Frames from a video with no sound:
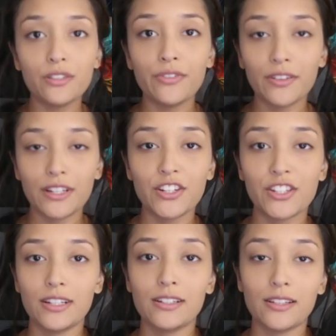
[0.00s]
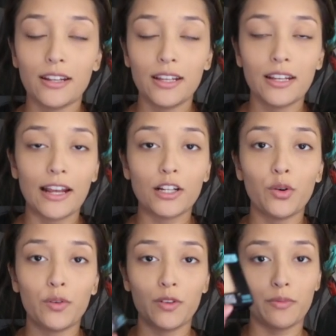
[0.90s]
the foundation is set in, I
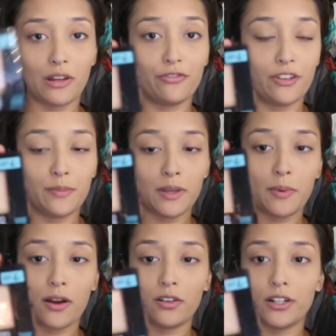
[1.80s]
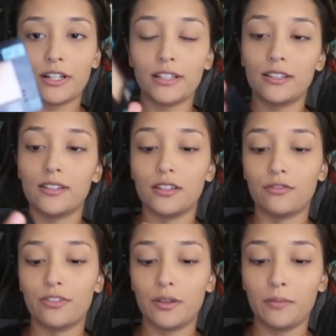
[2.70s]
go in with my Fit Me powder. This is the
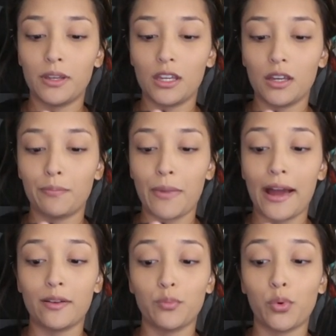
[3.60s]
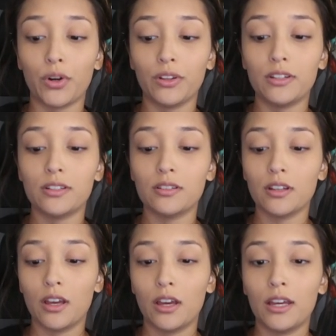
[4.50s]
Fit Me Matte and Poreless
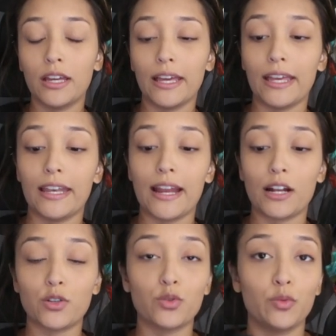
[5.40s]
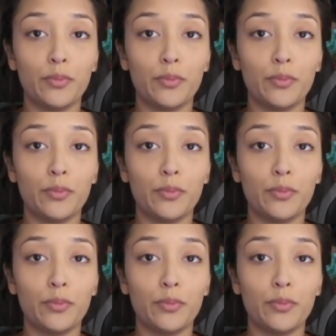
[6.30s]
in Natural